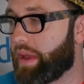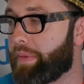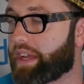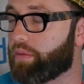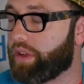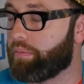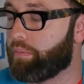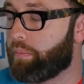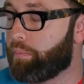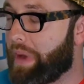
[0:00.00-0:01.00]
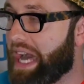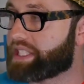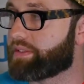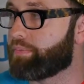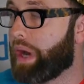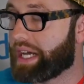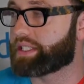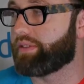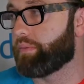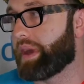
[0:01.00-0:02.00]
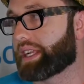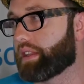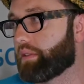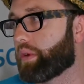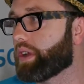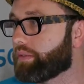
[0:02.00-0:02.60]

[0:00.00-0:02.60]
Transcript: make a really mass positive impact on the world.